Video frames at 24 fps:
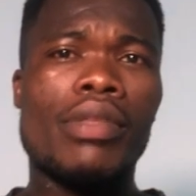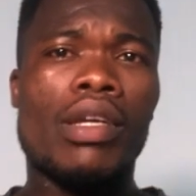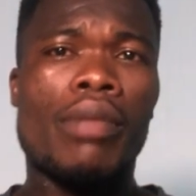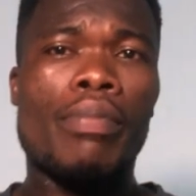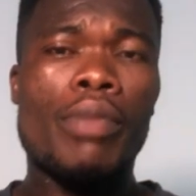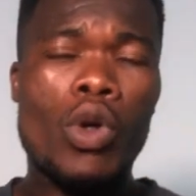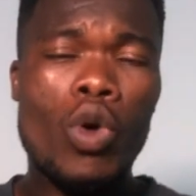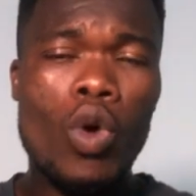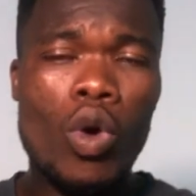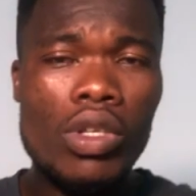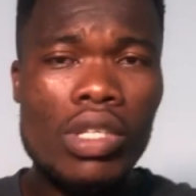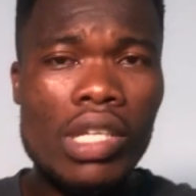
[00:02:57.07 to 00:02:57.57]

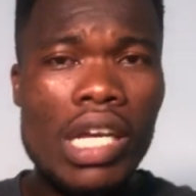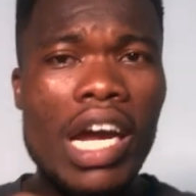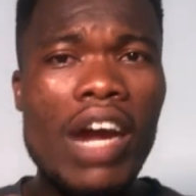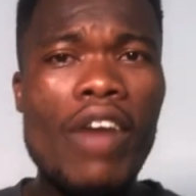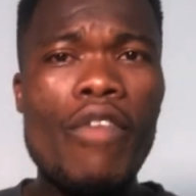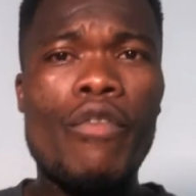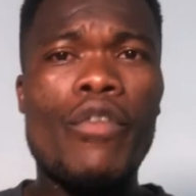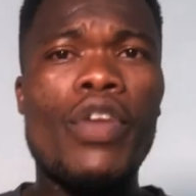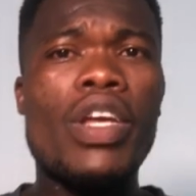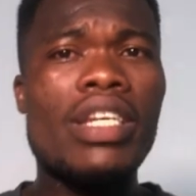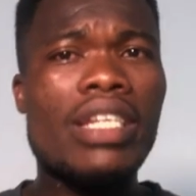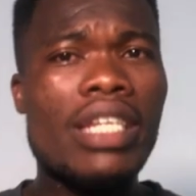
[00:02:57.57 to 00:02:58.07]
because
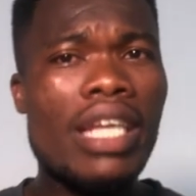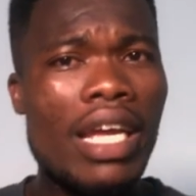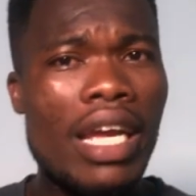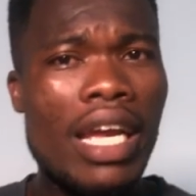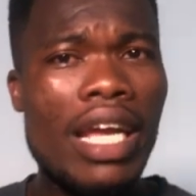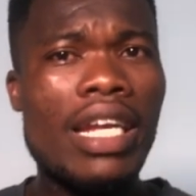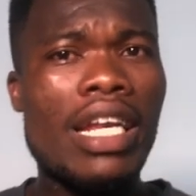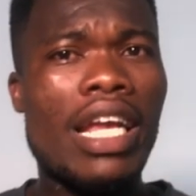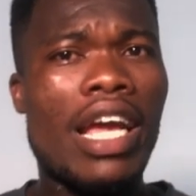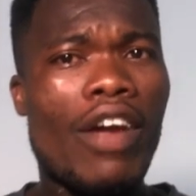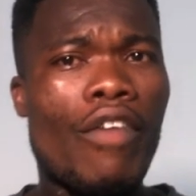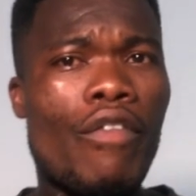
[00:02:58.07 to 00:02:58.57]
every day
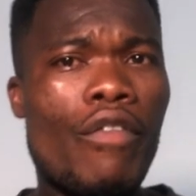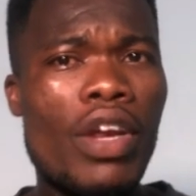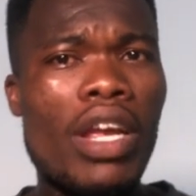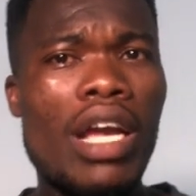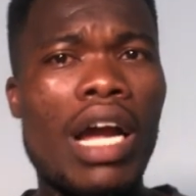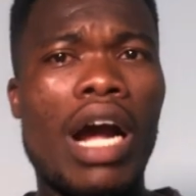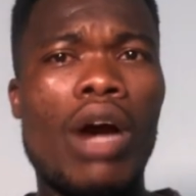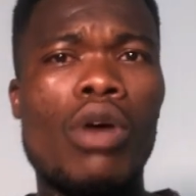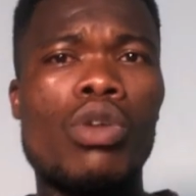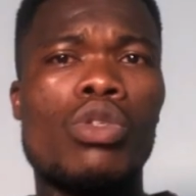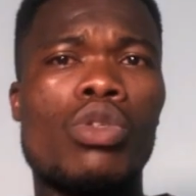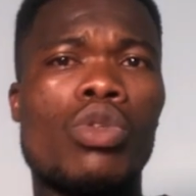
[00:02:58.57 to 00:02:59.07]
and every
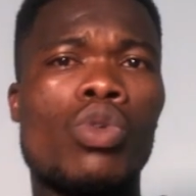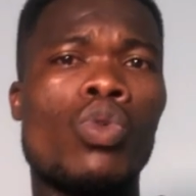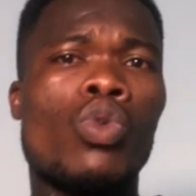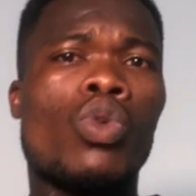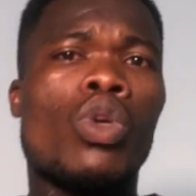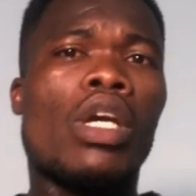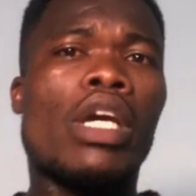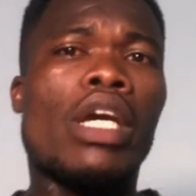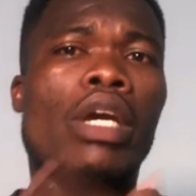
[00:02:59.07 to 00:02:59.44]
hour no,